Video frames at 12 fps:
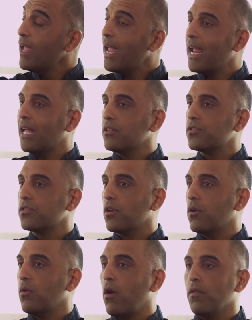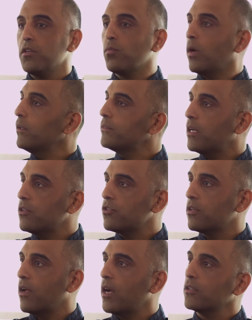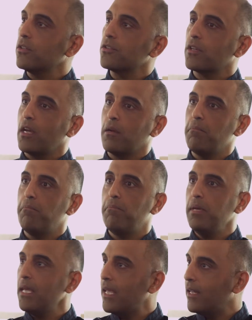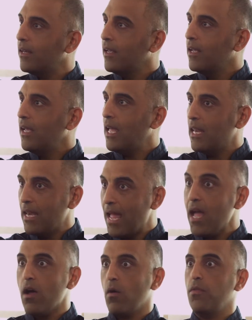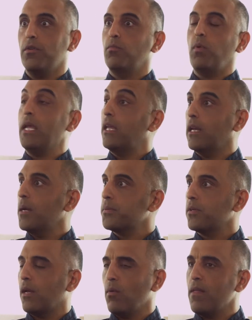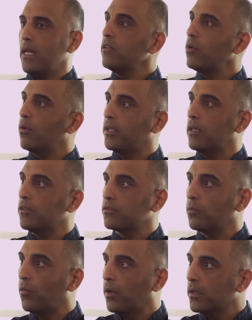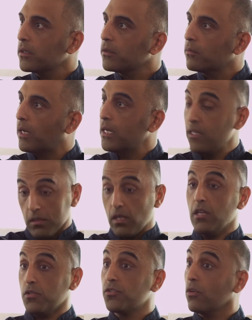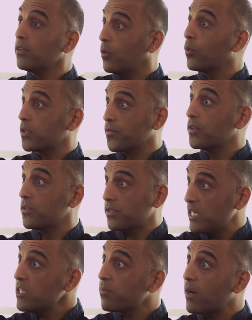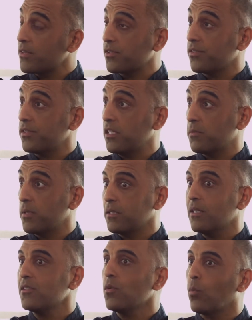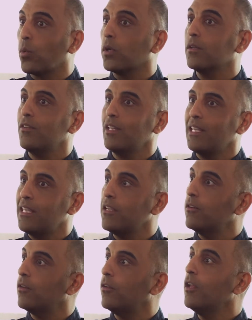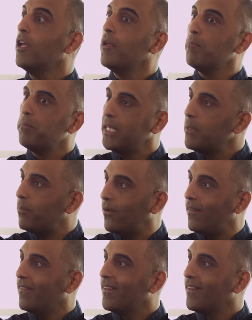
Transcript: And so all these well-intentioned doctors kind of bit. And now they're waking up saying, wow, that totally doesn't work, right? And it certainly works for disease processes, but it doesn't work to heal people.